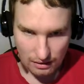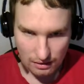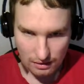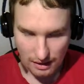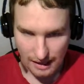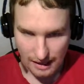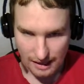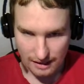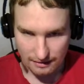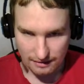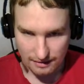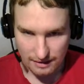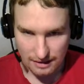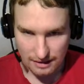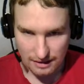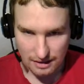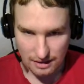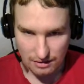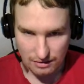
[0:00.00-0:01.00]
And
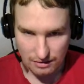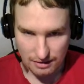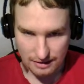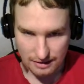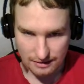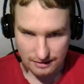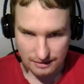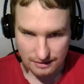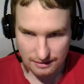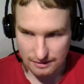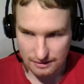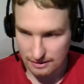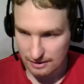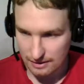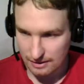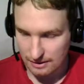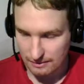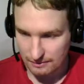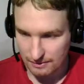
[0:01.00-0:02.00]
here is
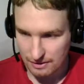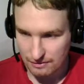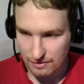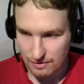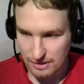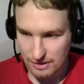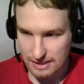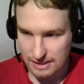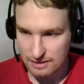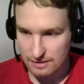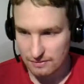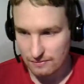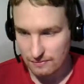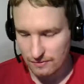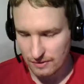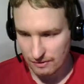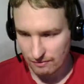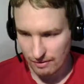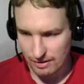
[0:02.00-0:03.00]
the difference.
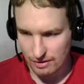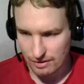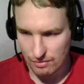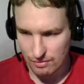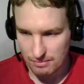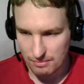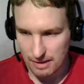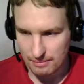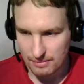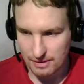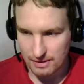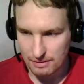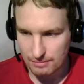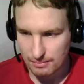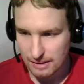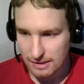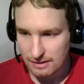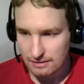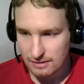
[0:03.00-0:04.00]
And when you remember in the
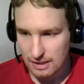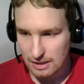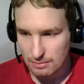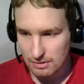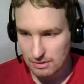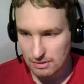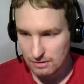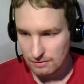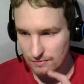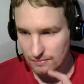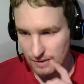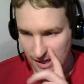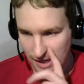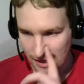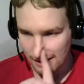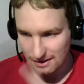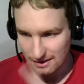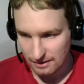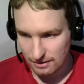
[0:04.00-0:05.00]
minute table, we
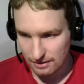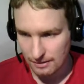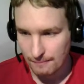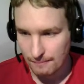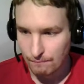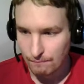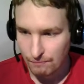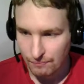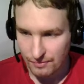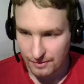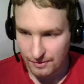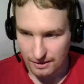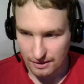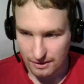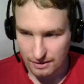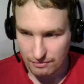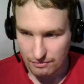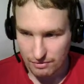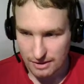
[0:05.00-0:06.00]
had the
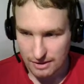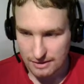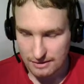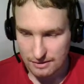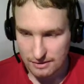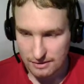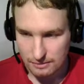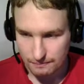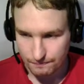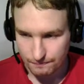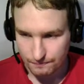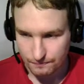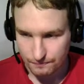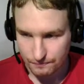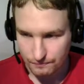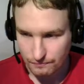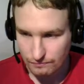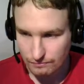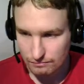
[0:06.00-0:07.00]
difference
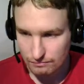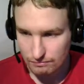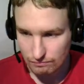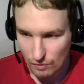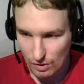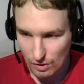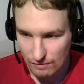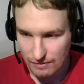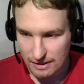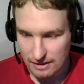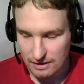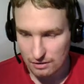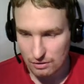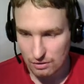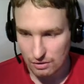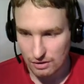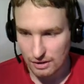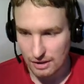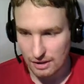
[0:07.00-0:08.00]
when
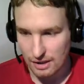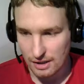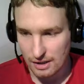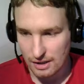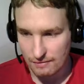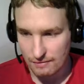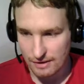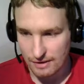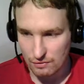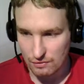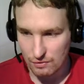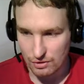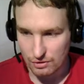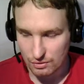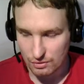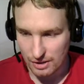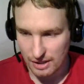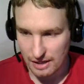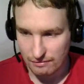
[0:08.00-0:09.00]
when you want
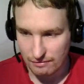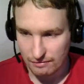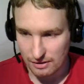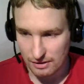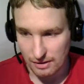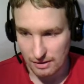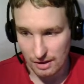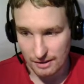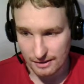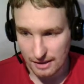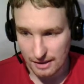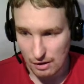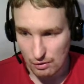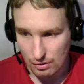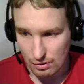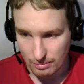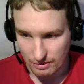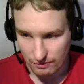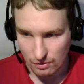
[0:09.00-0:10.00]
to have the
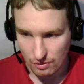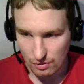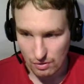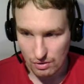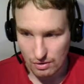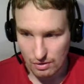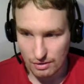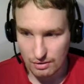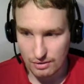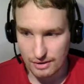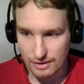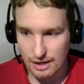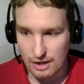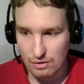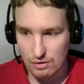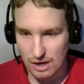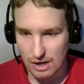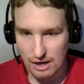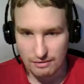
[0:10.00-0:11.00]
hour before or the
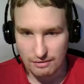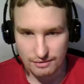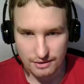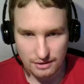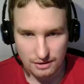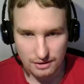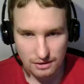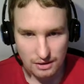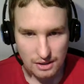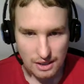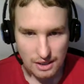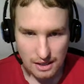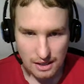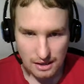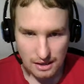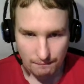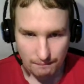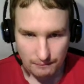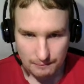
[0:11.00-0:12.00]
hour after,
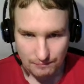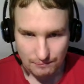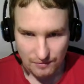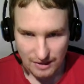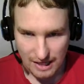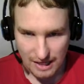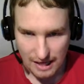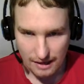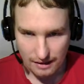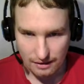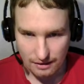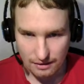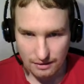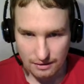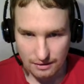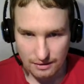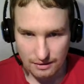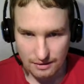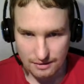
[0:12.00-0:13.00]
then
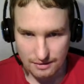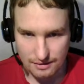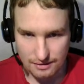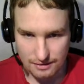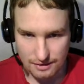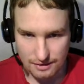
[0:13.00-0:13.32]
this